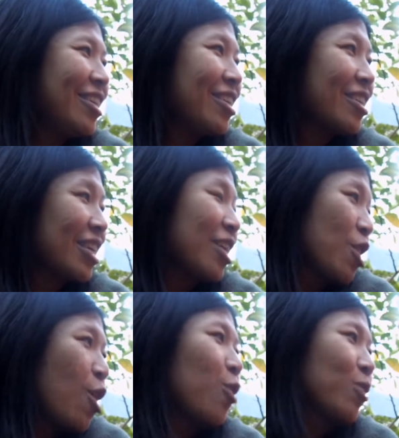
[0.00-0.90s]
because I
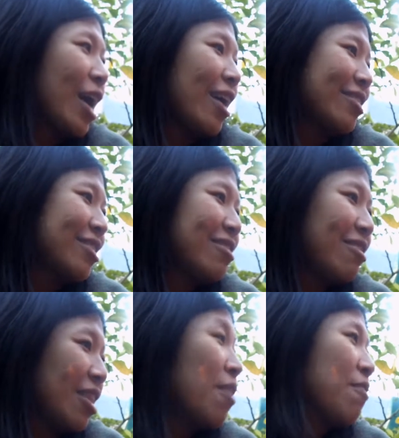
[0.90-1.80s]
know that
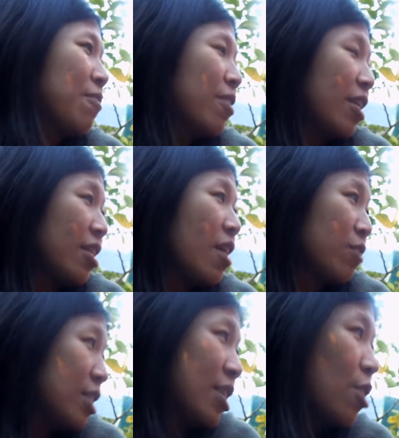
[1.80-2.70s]
live in
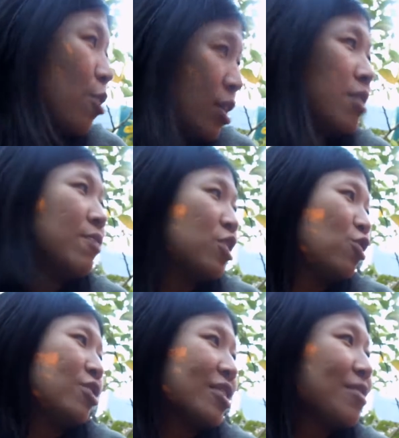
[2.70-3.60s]
every single individual.